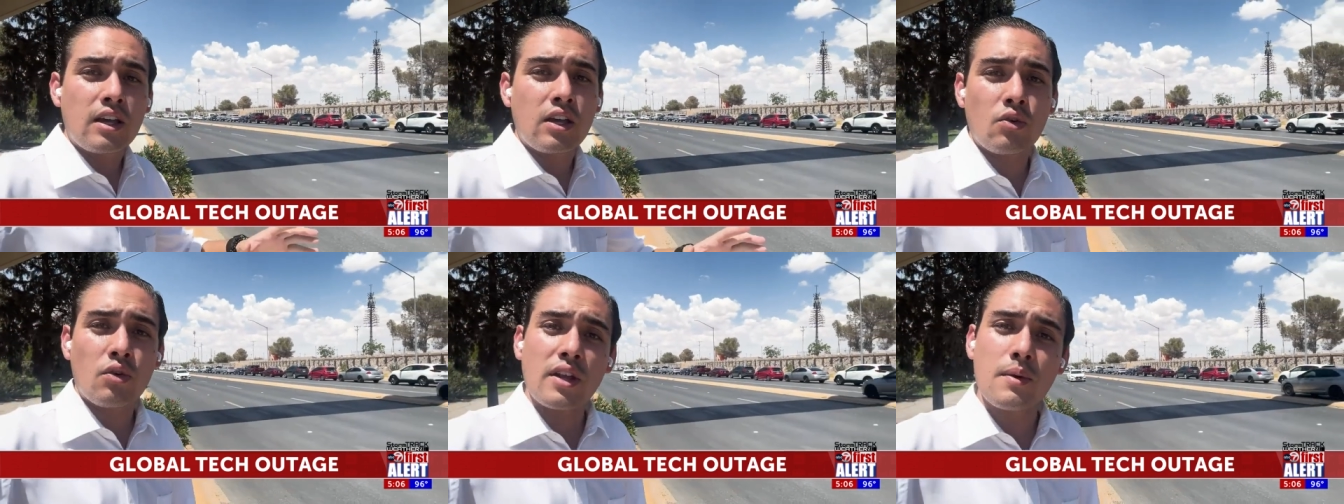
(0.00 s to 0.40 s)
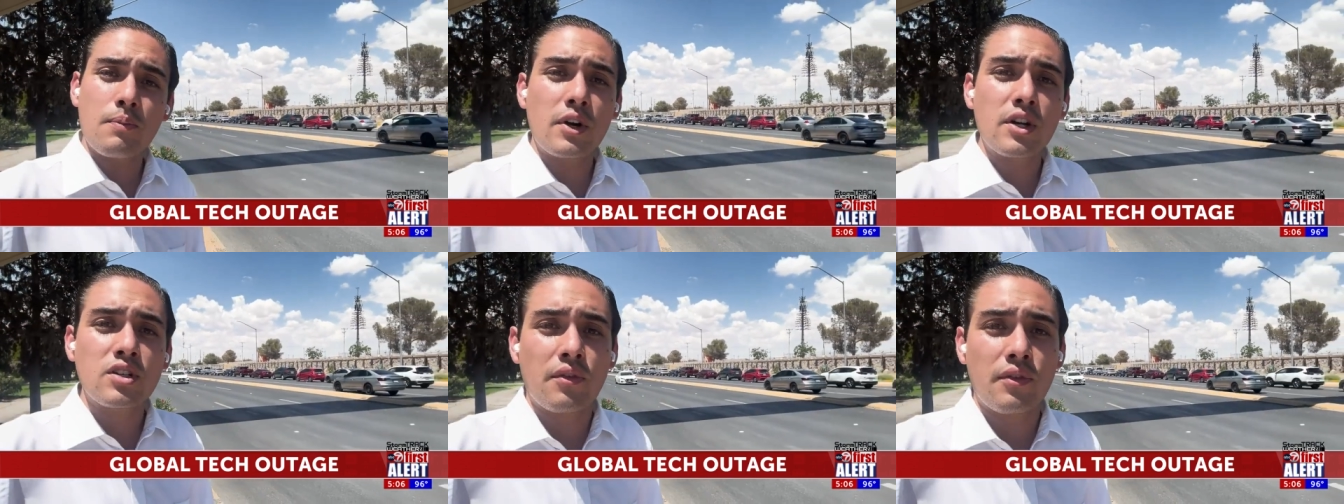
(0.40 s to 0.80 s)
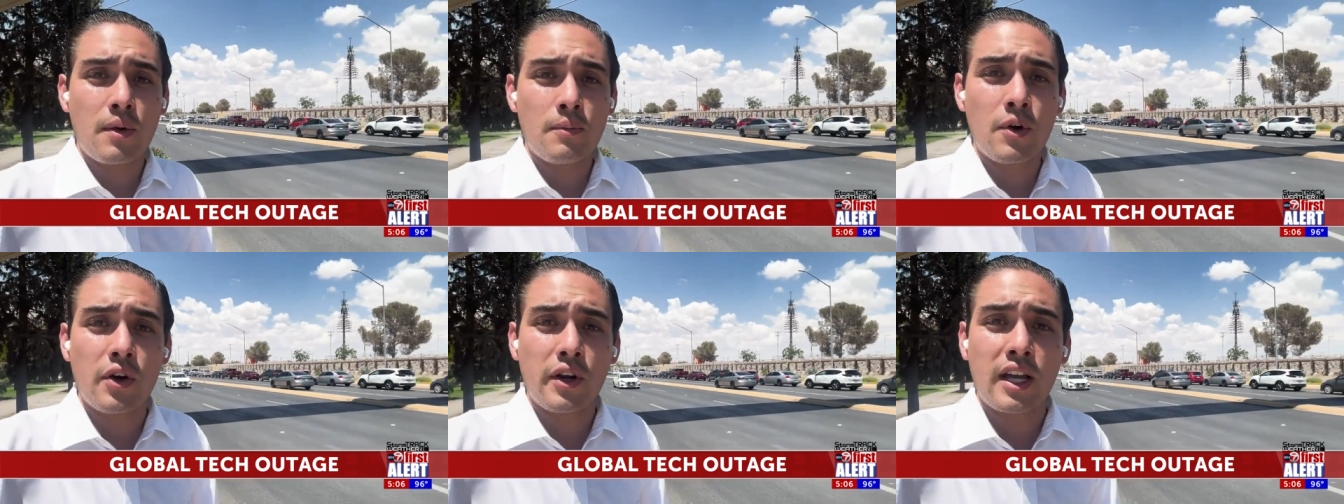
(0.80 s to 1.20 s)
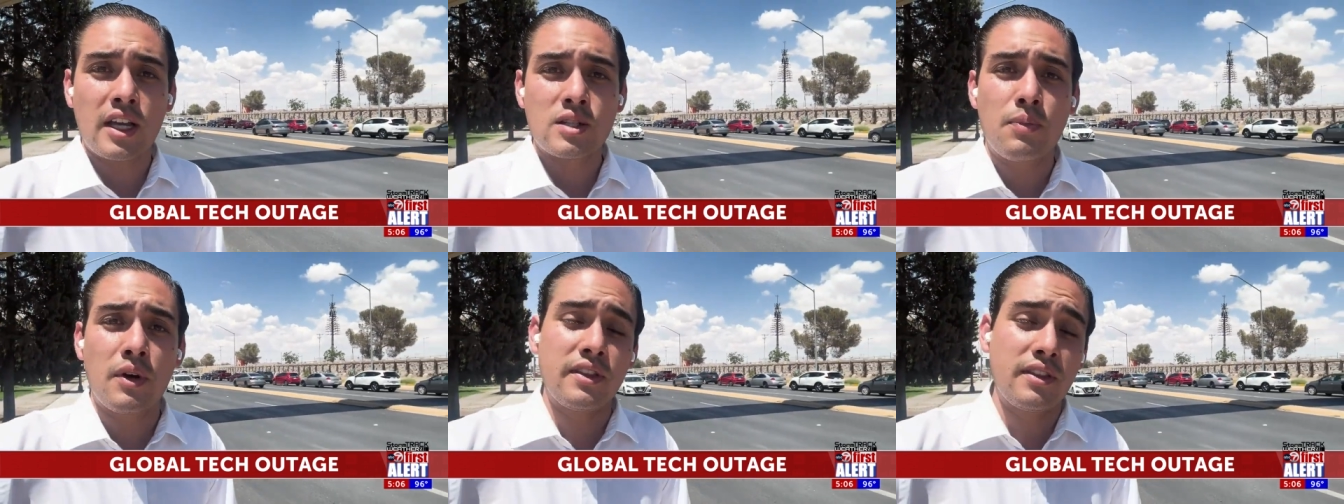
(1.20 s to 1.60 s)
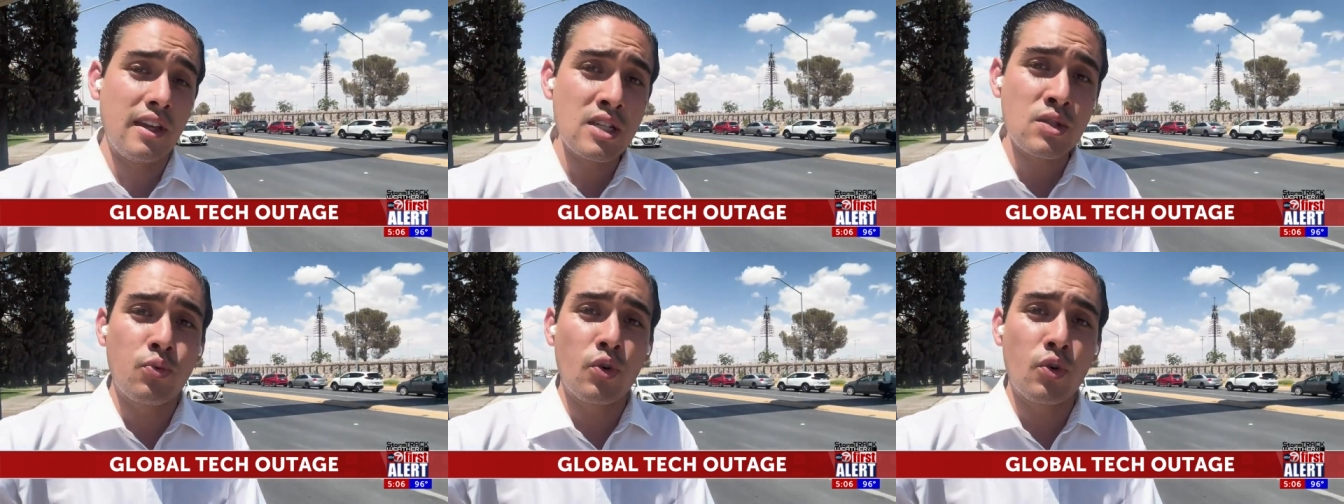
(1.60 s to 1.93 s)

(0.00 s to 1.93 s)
here at the Bridge of the Americas, but this